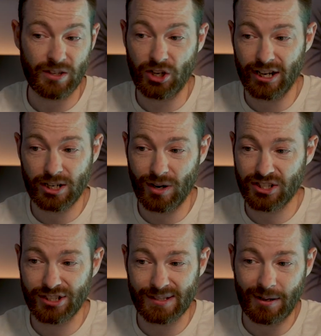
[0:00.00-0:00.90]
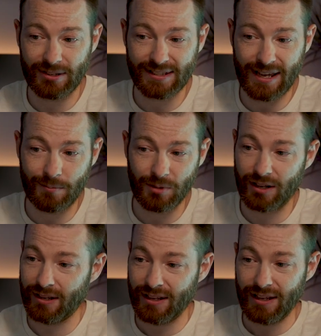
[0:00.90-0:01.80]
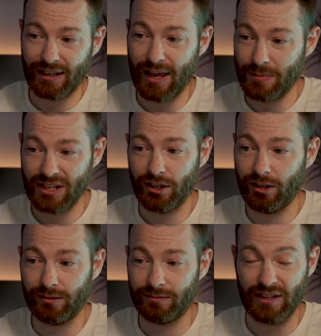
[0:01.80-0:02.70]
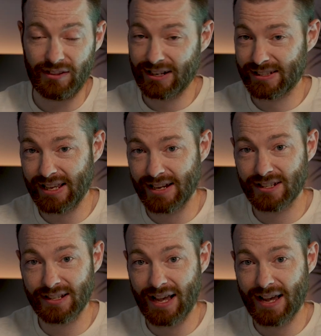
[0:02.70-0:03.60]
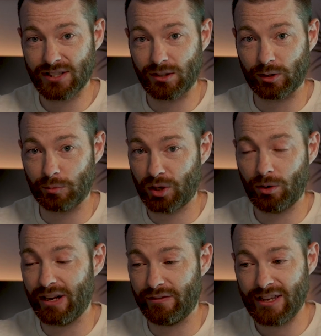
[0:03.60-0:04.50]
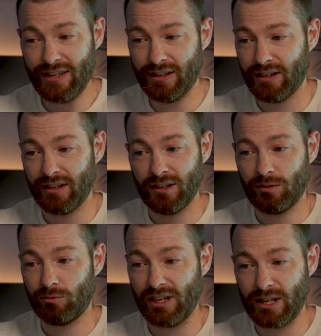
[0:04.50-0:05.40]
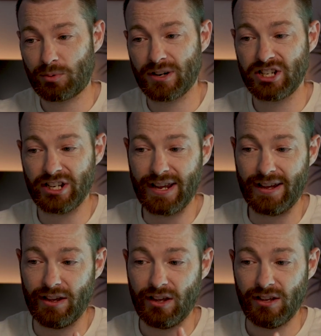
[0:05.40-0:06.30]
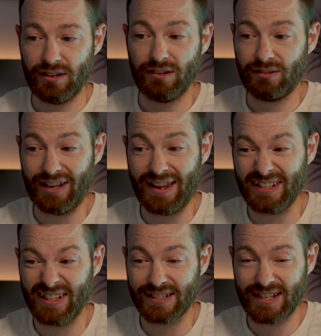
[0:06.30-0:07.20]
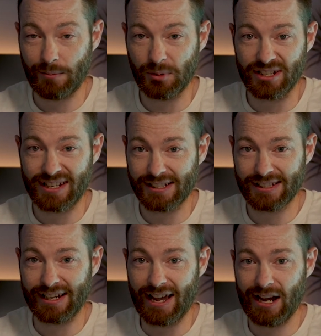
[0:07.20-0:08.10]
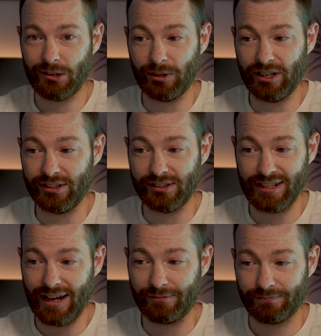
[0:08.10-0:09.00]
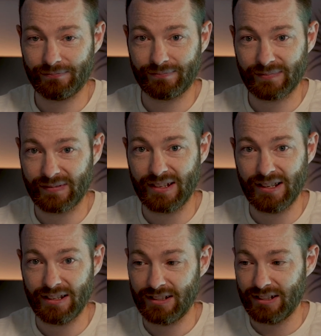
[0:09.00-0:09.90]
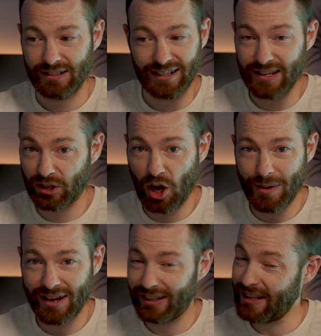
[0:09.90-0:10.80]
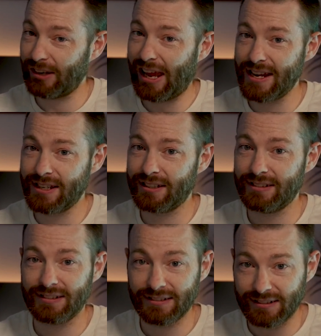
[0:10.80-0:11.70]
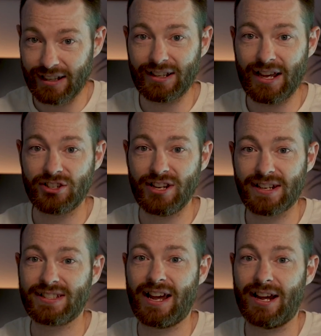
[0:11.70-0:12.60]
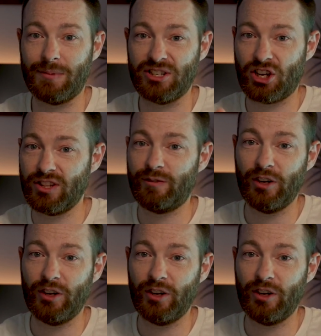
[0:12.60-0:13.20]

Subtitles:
You got any questions about this camera? Let me know. And thanks again to the guys over at Pro AV. Really appreciate lending this camera and testing it out. And yeah, leave a comment, leave a like. I'll catch you next time. Enjoy the